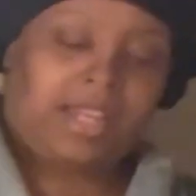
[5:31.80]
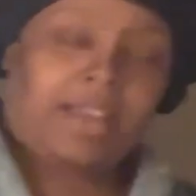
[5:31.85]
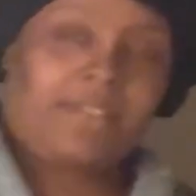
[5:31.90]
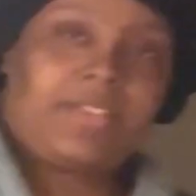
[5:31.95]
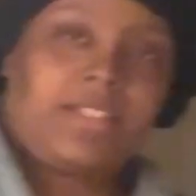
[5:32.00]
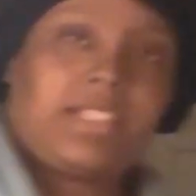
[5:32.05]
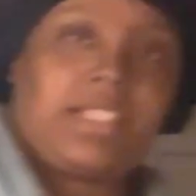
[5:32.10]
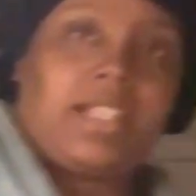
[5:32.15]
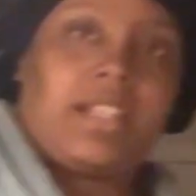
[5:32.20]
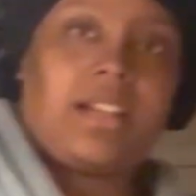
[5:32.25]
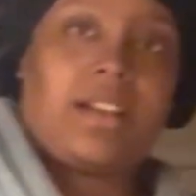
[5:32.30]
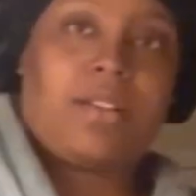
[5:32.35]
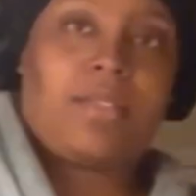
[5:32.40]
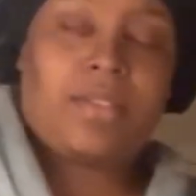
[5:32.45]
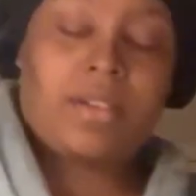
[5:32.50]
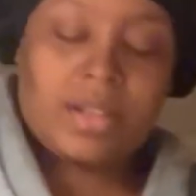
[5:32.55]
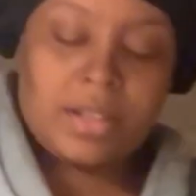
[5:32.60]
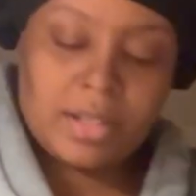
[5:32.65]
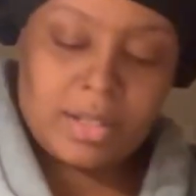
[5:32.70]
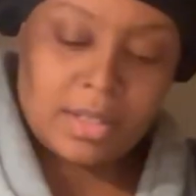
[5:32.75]
everything
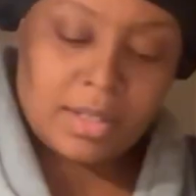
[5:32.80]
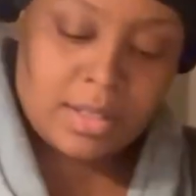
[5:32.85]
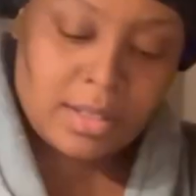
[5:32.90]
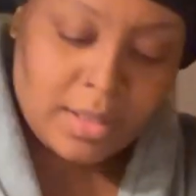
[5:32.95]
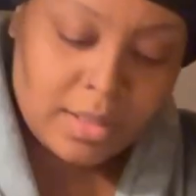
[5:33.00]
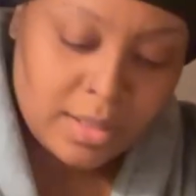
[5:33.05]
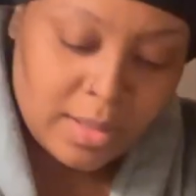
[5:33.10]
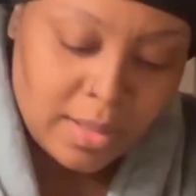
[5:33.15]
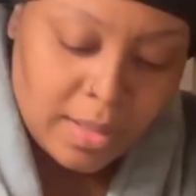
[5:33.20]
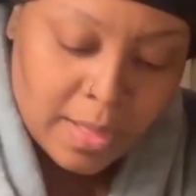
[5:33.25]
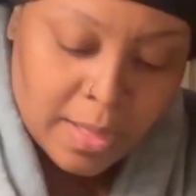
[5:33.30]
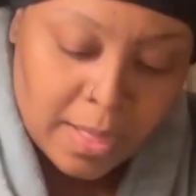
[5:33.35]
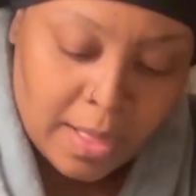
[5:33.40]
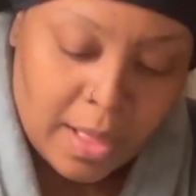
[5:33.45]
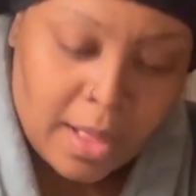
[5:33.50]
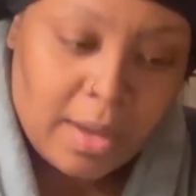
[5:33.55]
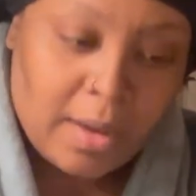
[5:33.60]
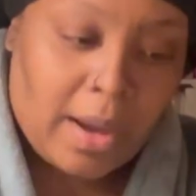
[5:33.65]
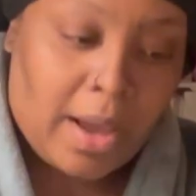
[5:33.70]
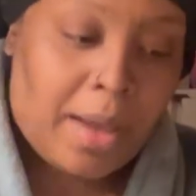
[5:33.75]
over.
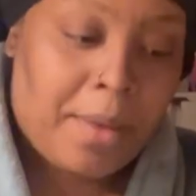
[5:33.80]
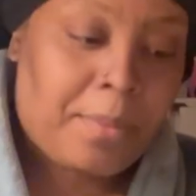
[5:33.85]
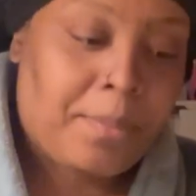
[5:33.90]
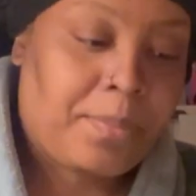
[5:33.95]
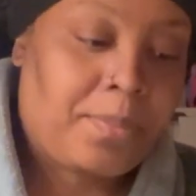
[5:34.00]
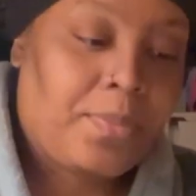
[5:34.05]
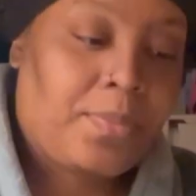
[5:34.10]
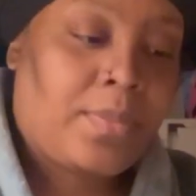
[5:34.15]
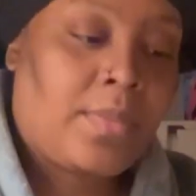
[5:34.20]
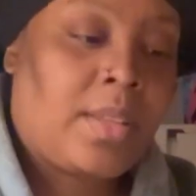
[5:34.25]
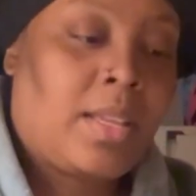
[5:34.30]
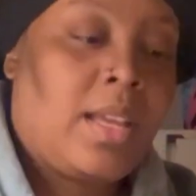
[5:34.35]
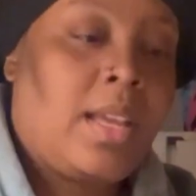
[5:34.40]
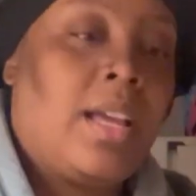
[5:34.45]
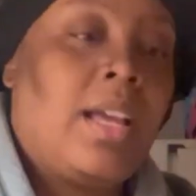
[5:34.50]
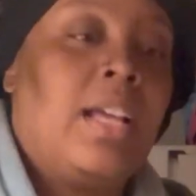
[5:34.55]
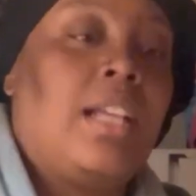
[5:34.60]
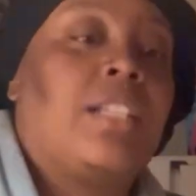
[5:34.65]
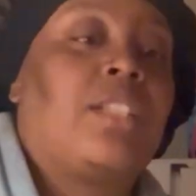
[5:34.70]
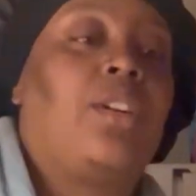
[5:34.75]
Okay.
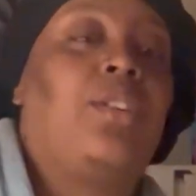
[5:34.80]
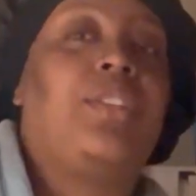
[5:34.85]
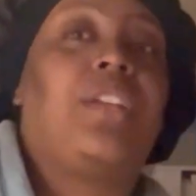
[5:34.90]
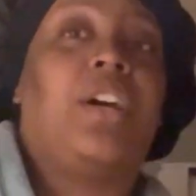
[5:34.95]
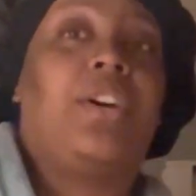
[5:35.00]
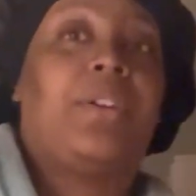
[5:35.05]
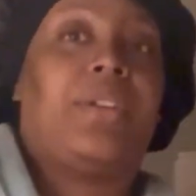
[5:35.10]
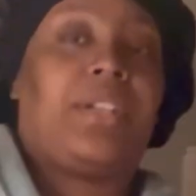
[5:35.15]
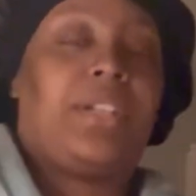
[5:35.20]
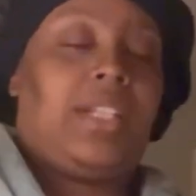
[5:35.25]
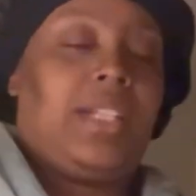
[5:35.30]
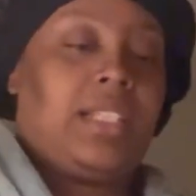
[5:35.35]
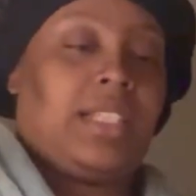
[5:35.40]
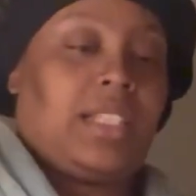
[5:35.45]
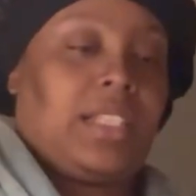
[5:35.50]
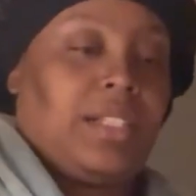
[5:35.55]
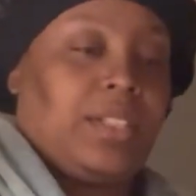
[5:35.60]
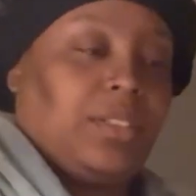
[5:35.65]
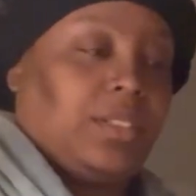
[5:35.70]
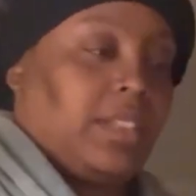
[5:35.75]
So yogurt is
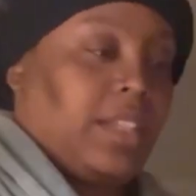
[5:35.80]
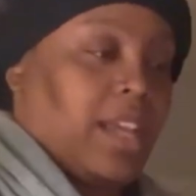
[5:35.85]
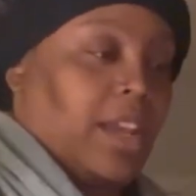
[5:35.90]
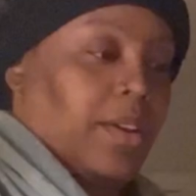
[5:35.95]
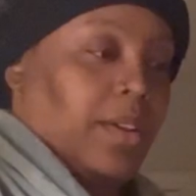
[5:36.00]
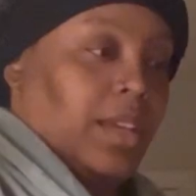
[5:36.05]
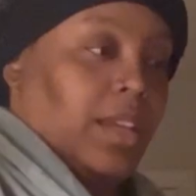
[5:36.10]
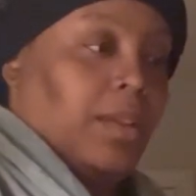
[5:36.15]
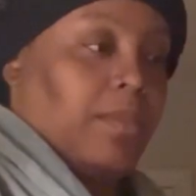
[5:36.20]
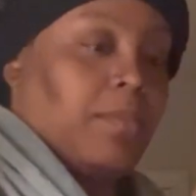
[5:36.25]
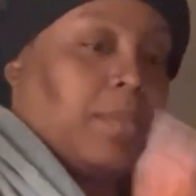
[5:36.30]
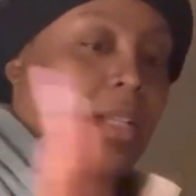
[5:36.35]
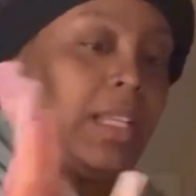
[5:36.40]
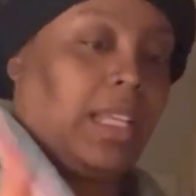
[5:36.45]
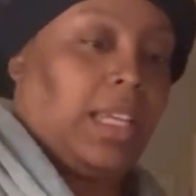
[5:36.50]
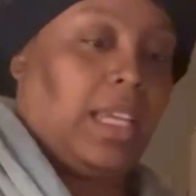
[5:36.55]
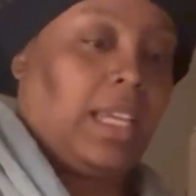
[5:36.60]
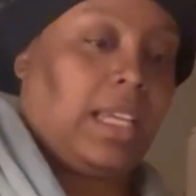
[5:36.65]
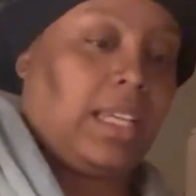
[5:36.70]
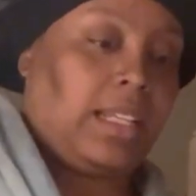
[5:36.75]
still dairy, but
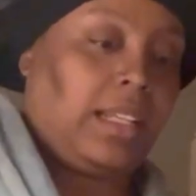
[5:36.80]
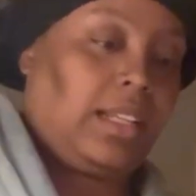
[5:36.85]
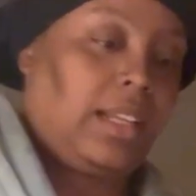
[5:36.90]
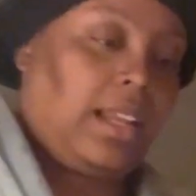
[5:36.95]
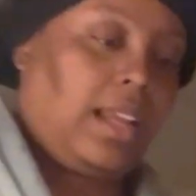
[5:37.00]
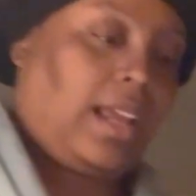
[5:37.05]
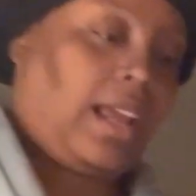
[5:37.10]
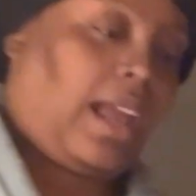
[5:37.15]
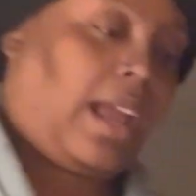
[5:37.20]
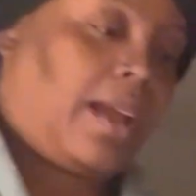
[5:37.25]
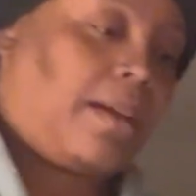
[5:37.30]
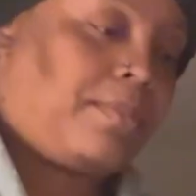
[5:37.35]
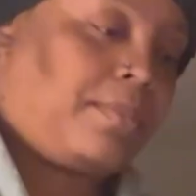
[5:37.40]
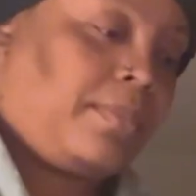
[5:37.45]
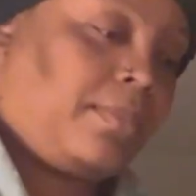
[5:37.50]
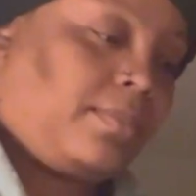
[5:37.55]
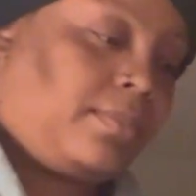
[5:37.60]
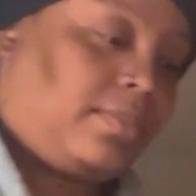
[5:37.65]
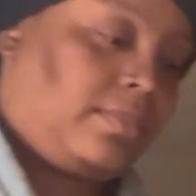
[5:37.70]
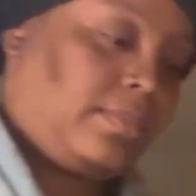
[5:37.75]
again,
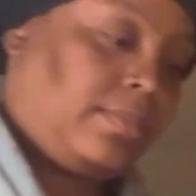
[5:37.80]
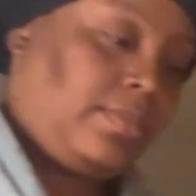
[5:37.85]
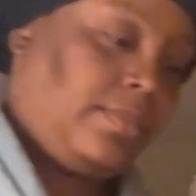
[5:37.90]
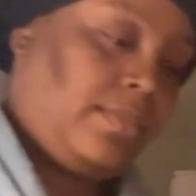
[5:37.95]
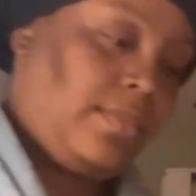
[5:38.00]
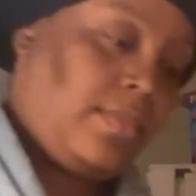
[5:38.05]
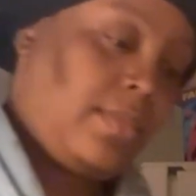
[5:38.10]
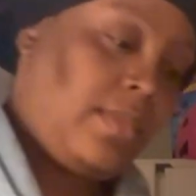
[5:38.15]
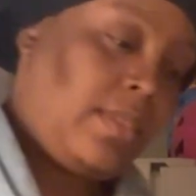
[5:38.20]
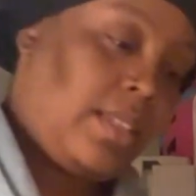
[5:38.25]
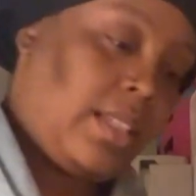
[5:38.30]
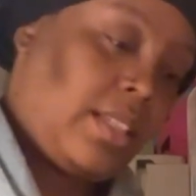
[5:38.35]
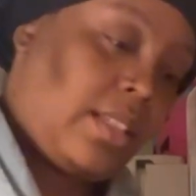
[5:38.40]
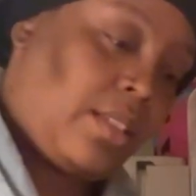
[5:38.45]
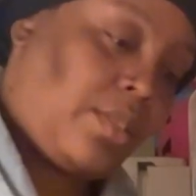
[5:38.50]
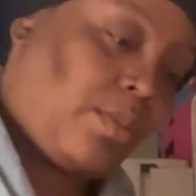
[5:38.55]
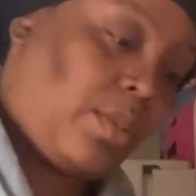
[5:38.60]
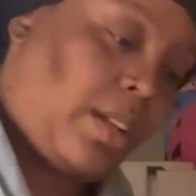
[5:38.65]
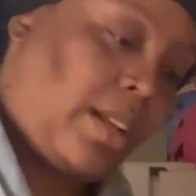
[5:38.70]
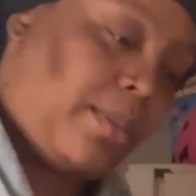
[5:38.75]
this
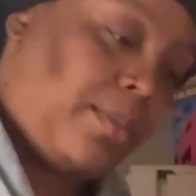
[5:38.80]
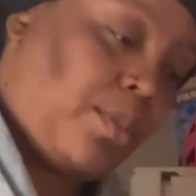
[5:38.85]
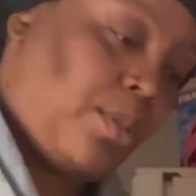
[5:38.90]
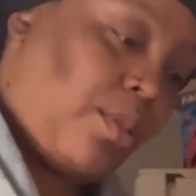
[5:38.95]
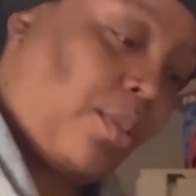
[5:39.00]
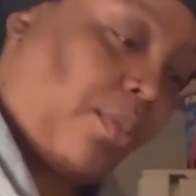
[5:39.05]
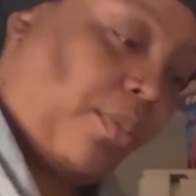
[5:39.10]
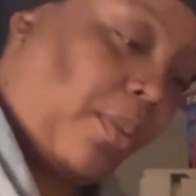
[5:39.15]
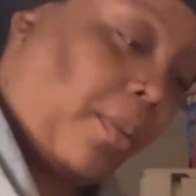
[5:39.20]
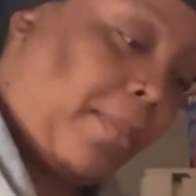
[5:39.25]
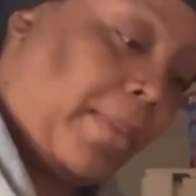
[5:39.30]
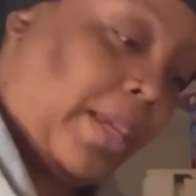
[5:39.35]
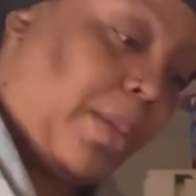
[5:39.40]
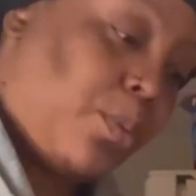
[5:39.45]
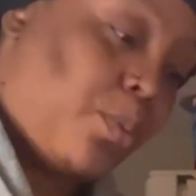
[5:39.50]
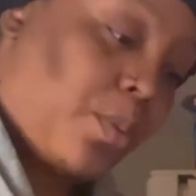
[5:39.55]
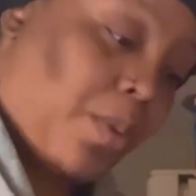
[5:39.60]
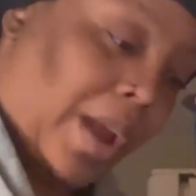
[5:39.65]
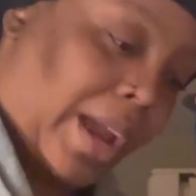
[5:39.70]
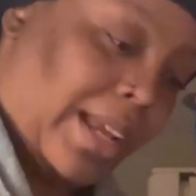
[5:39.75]
is what I'm doing for me
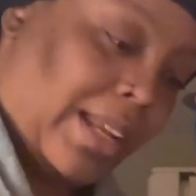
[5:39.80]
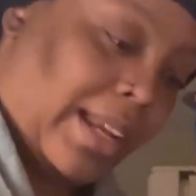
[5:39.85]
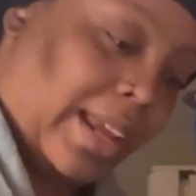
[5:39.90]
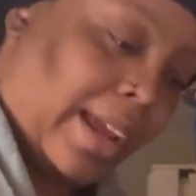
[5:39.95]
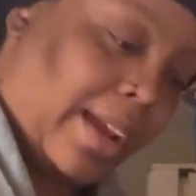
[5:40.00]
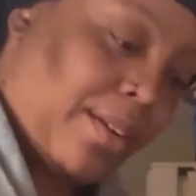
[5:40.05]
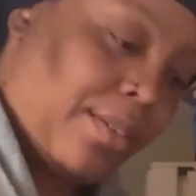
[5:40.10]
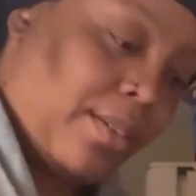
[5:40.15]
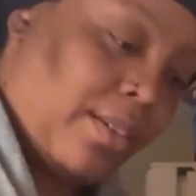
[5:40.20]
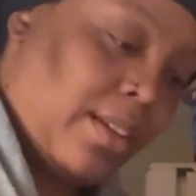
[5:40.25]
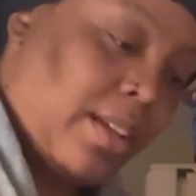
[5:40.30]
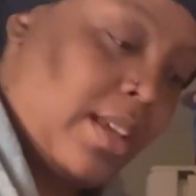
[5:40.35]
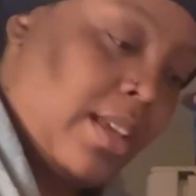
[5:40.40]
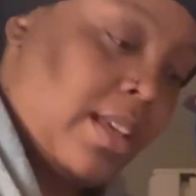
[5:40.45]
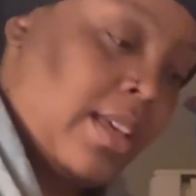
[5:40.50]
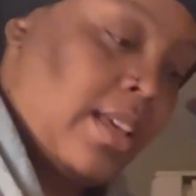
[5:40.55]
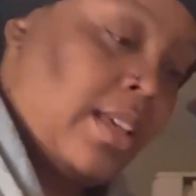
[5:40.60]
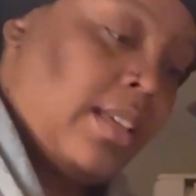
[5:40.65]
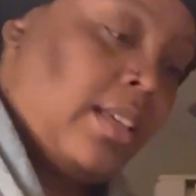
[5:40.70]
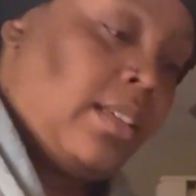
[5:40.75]
right now,
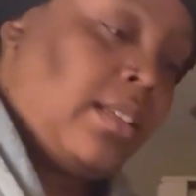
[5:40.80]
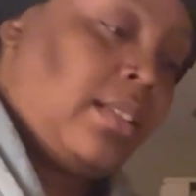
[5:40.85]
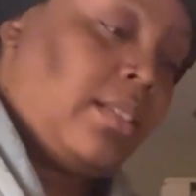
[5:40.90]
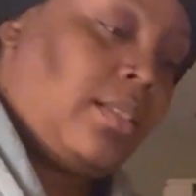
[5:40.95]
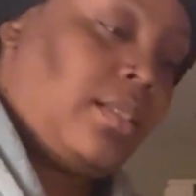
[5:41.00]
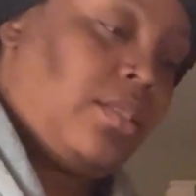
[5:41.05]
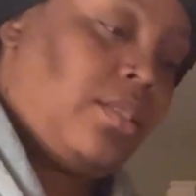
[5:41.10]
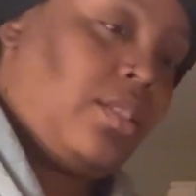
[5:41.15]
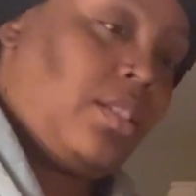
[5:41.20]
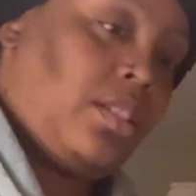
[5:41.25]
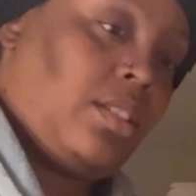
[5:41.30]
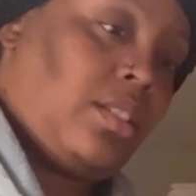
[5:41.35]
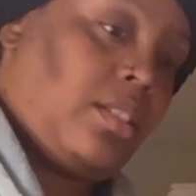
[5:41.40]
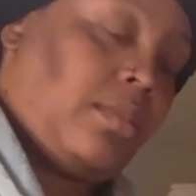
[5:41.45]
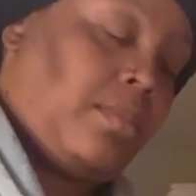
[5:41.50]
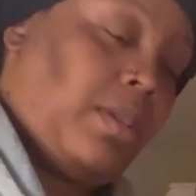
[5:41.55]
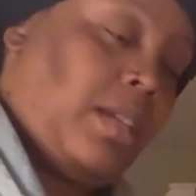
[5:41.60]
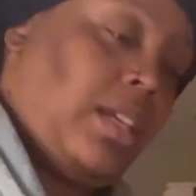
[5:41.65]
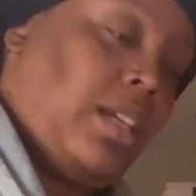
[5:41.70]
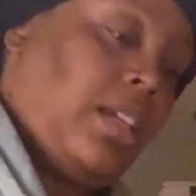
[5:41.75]
just to
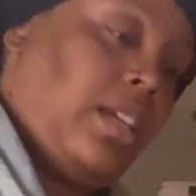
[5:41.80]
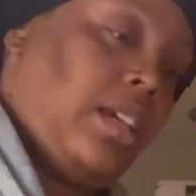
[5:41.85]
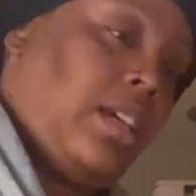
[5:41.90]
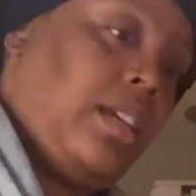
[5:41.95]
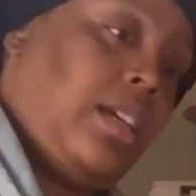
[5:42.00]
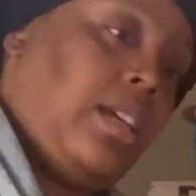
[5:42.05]
be